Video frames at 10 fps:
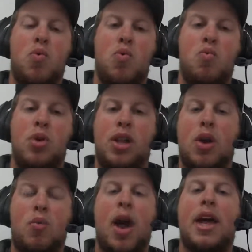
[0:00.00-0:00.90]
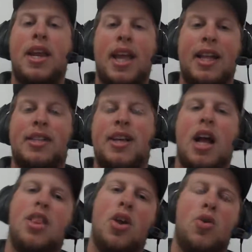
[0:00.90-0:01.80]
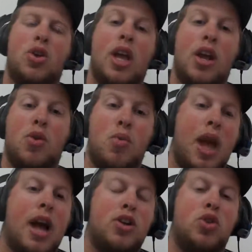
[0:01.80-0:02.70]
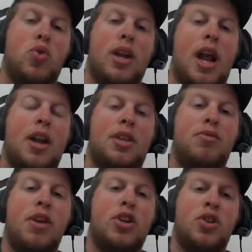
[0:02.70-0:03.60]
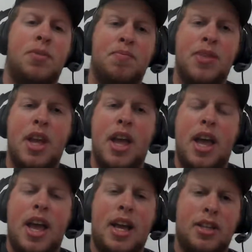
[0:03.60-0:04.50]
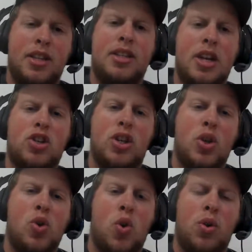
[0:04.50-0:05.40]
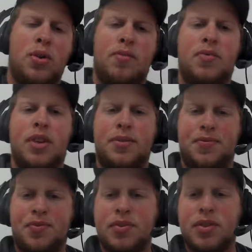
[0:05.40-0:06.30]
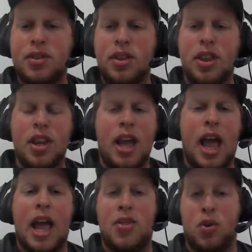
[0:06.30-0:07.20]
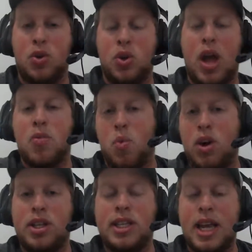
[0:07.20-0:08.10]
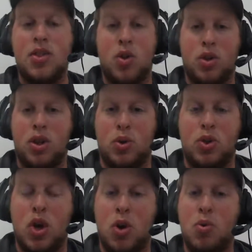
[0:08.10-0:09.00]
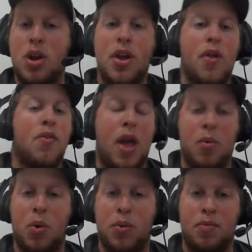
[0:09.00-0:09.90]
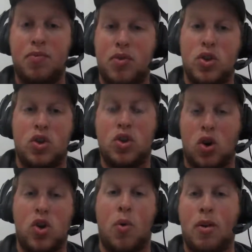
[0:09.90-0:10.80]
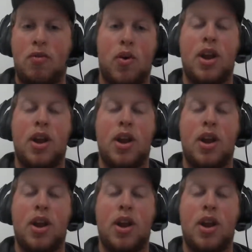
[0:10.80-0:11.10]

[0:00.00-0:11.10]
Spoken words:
really erratic inside there to get a reaction strike out of these fish is essentially the goal. And once it's in their little zone, they will start going for it.